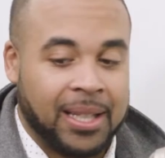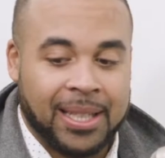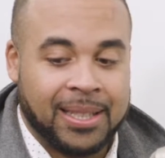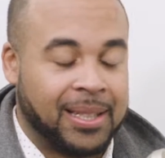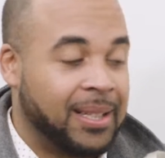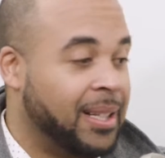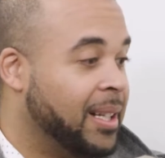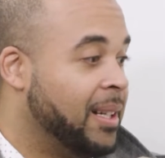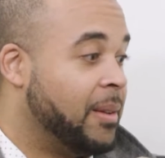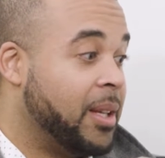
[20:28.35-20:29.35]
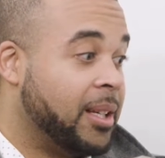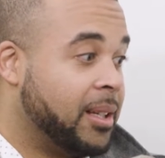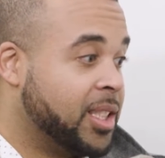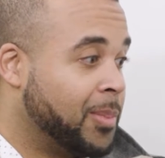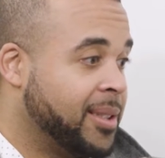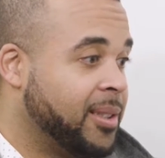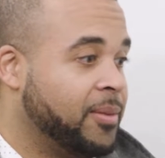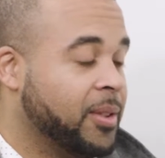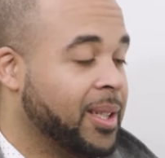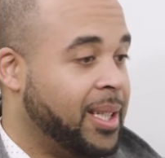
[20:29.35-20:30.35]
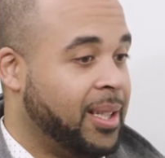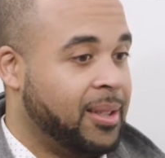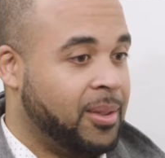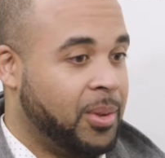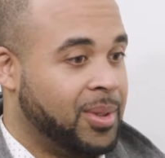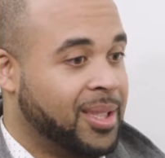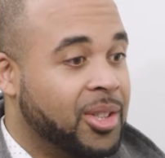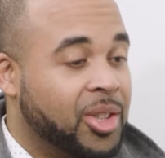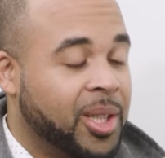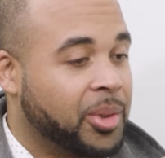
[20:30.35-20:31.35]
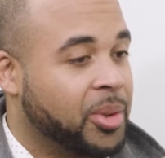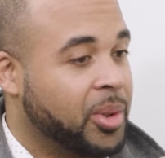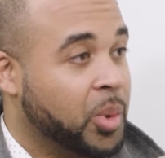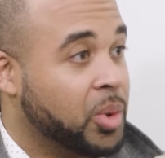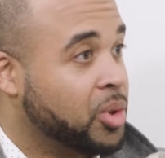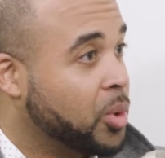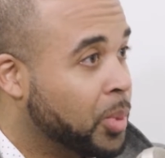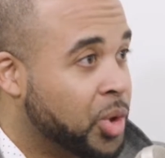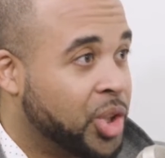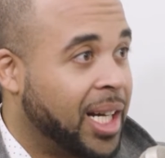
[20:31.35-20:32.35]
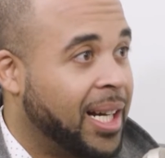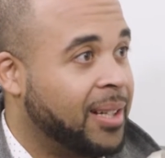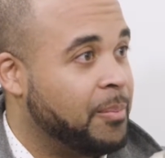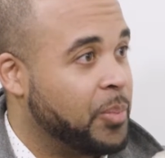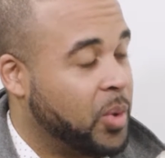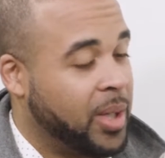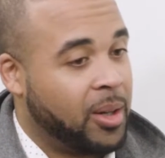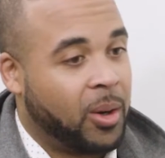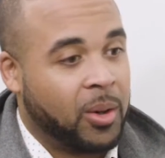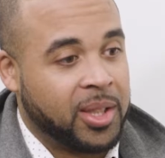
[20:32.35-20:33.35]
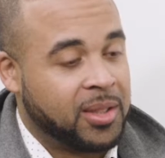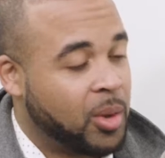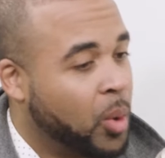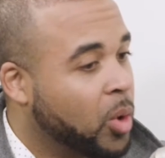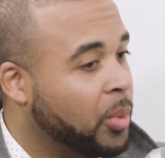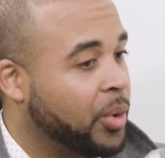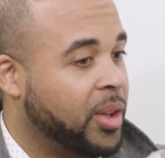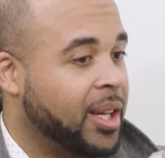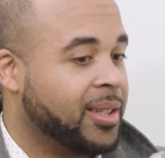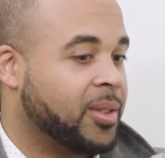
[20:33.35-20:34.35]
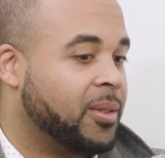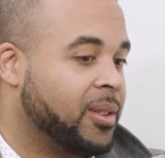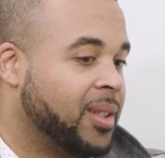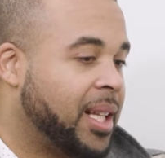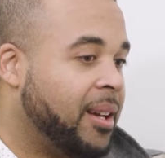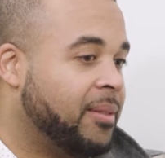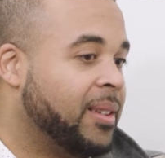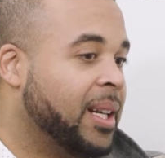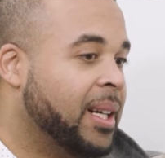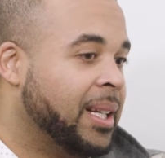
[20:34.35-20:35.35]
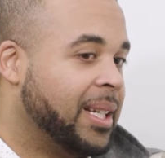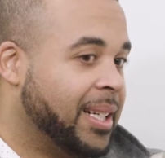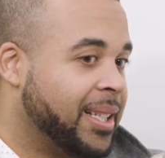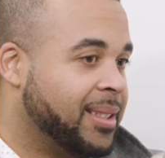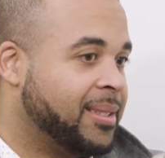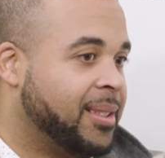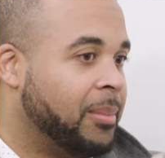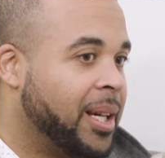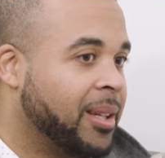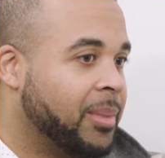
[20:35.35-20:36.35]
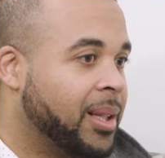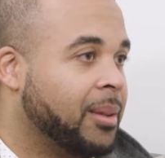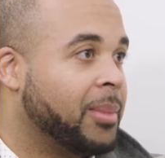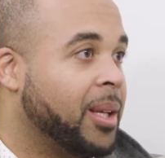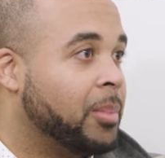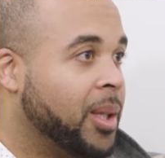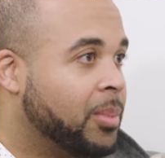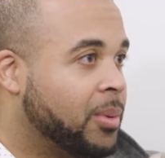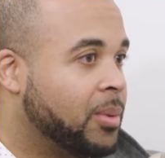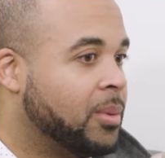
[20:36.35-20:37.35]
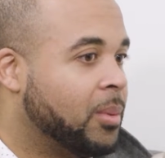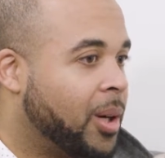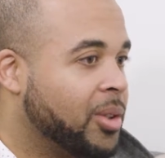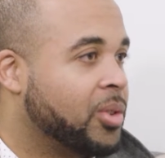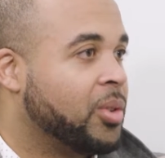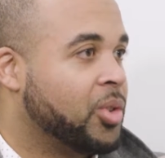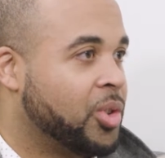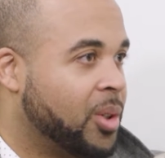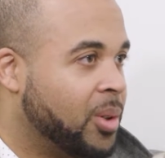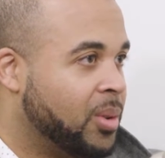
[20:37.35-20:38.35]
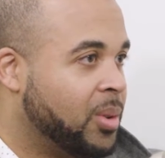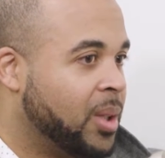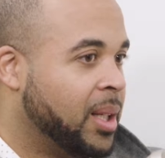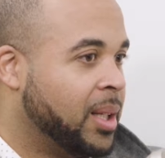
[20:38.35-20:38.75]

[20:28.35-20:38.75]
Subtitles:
and especially for a kid who was in a shelter, who was super shy, who had all these horrible things going in their life. And I get to sit back and be like, man, people watch the show